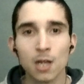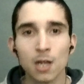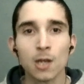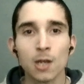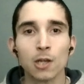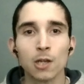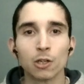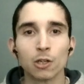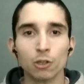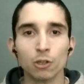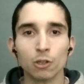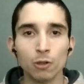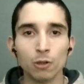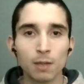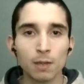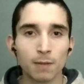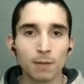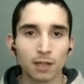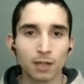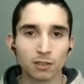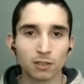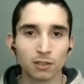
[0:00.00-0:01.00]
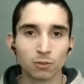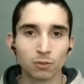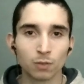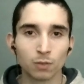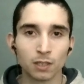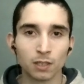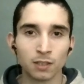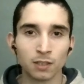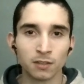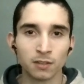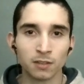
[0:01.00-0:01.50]
GNU Emacs is written
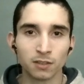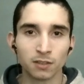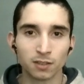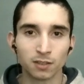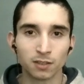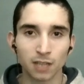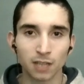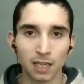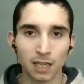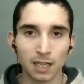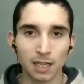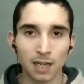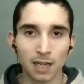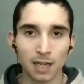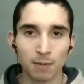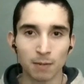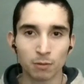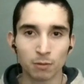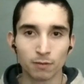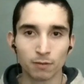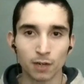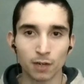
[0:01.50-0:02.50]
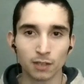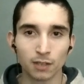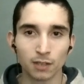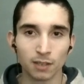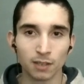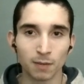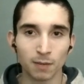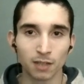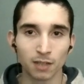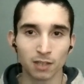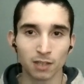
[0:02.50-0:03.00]
in C and provides
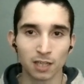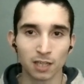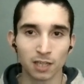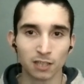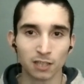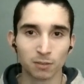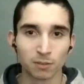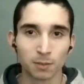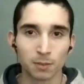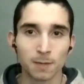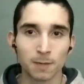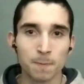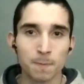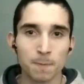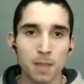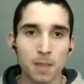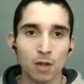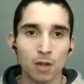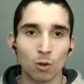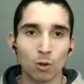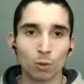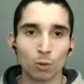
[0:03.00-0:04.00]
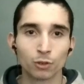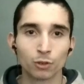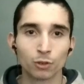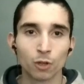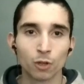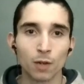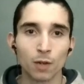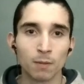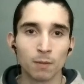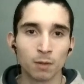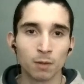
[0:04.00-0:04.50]
Emacs Lisp, also
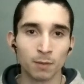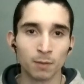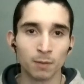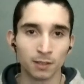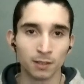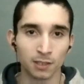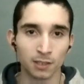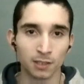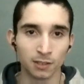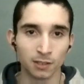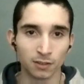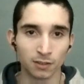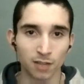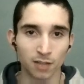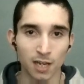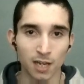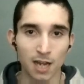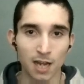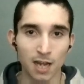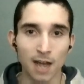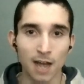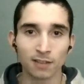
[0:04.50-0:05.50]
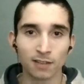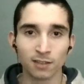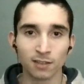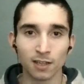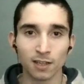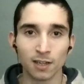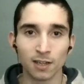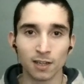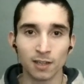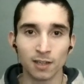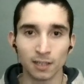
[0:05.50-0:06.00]
implemented in C as
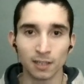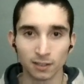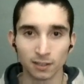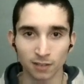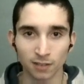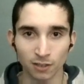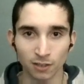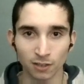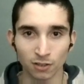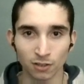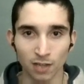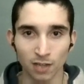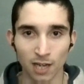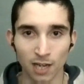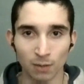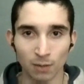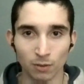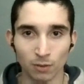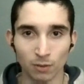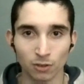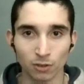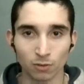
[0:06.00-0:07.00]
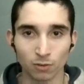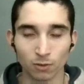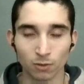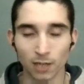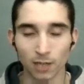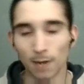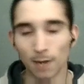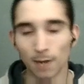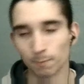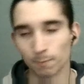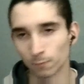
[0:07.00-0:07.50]
an extension language.
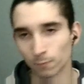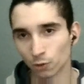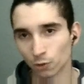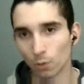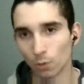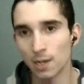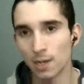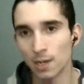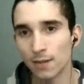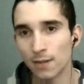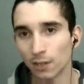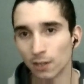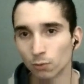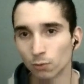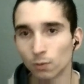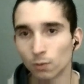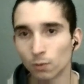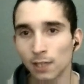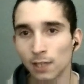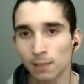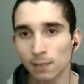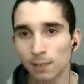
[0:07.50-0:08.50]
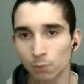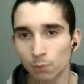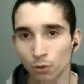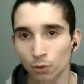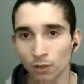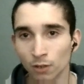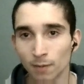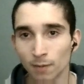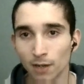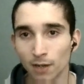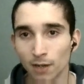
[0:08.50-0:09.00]
Yeah, so that's really important
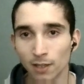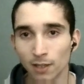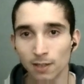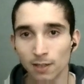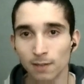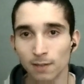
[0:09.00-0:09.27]
about it.